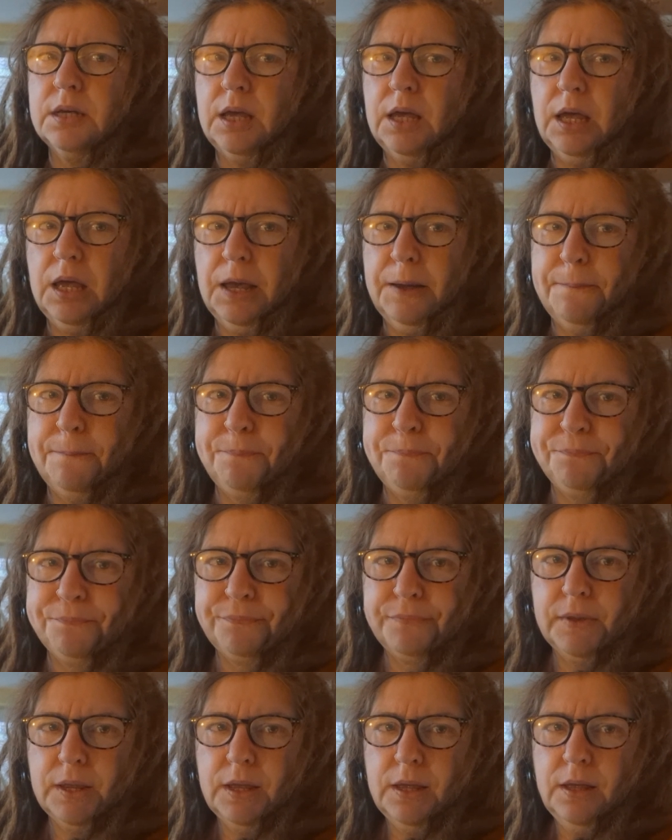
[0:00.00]

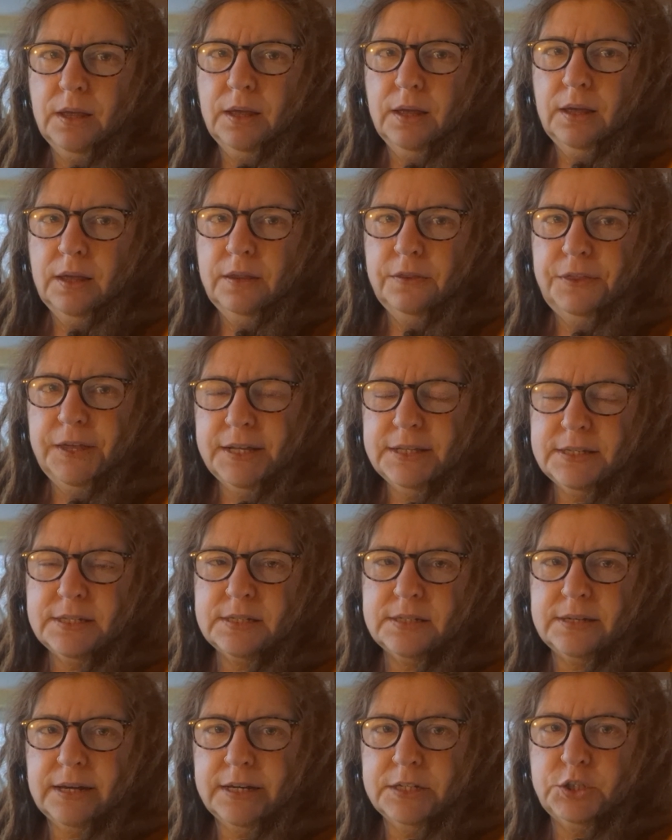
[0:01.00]
That
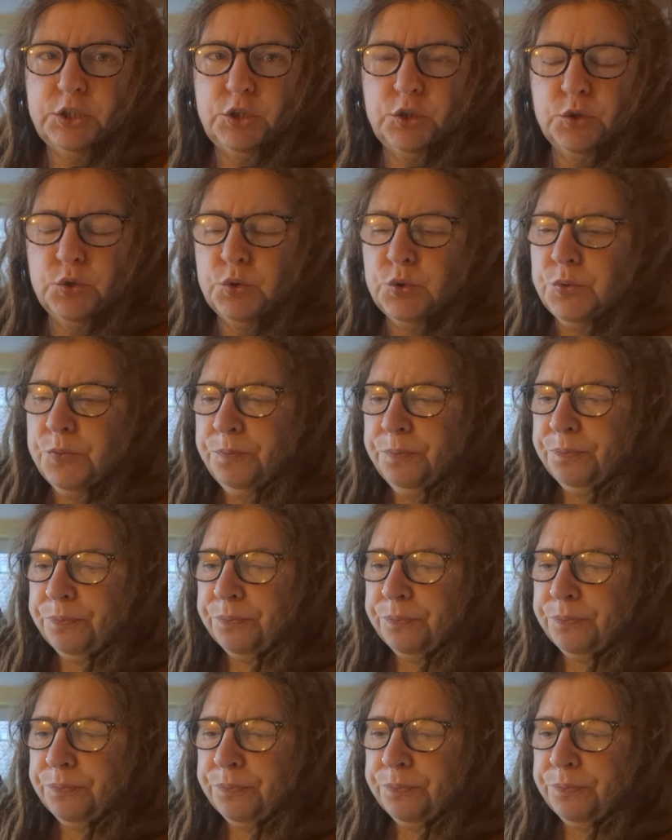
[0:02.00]
statue,